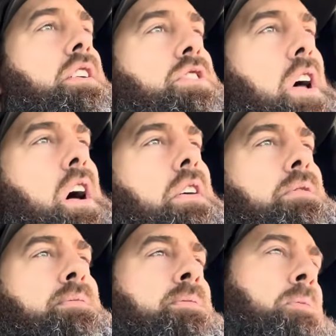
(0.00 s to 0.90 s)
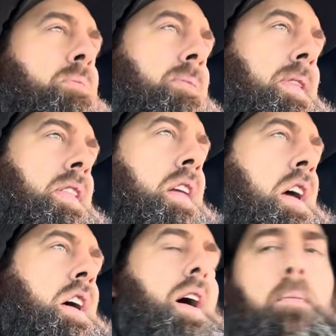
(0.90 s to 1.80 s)
So
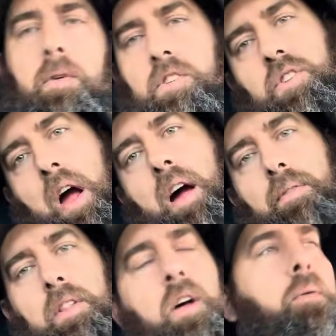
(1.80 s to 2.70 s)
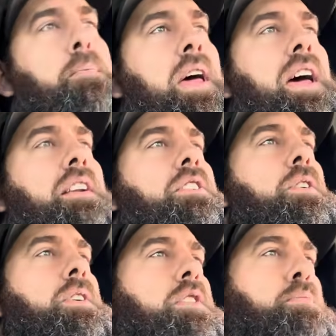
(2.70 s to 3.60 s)
I'm going to drive a little bit
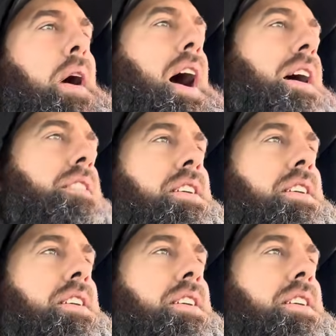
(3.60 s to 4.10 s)
to a spot.